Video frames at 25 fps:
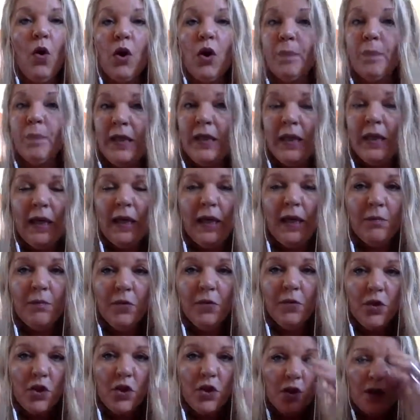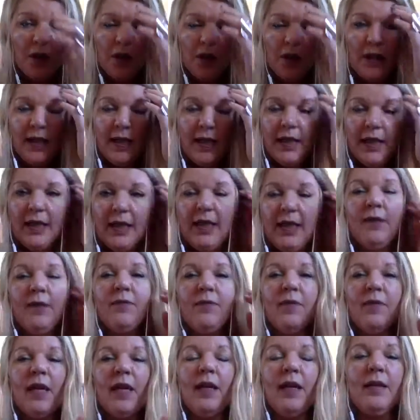being emotional. And I
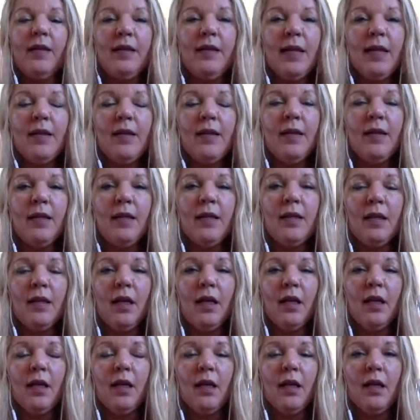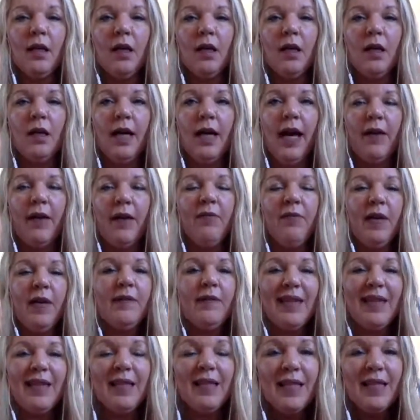think that's
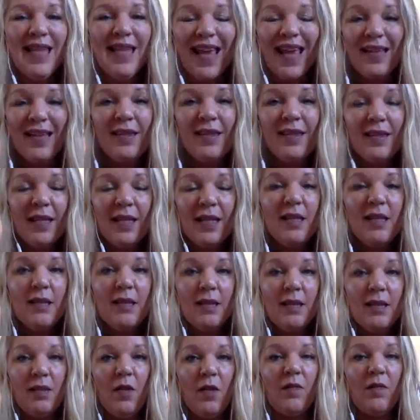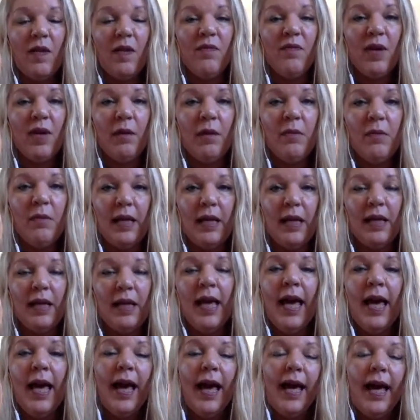the essence of the feminine.
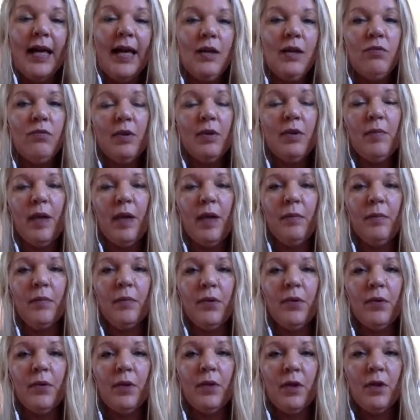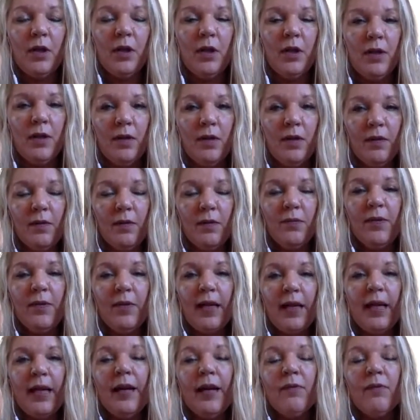I remember
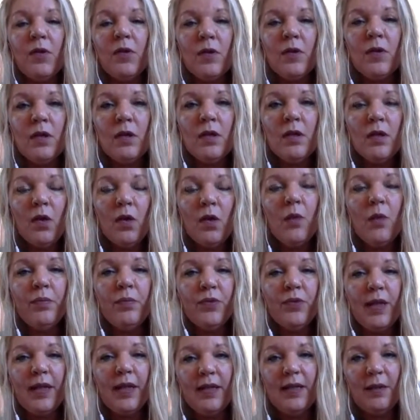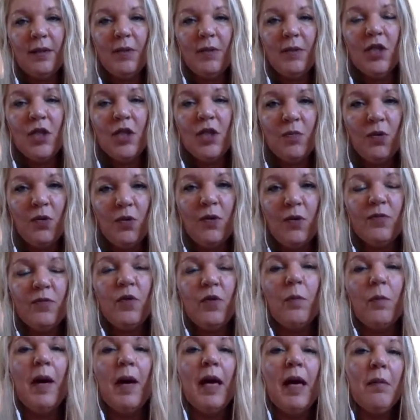when I was operating much more
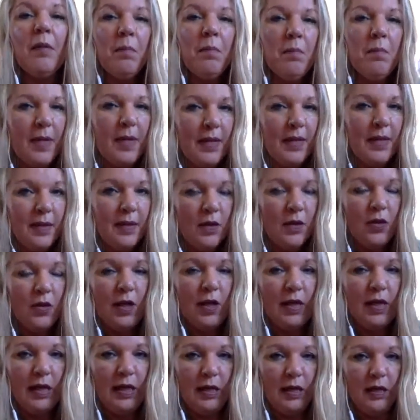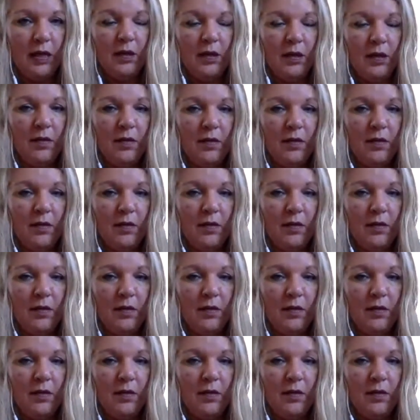from my masculine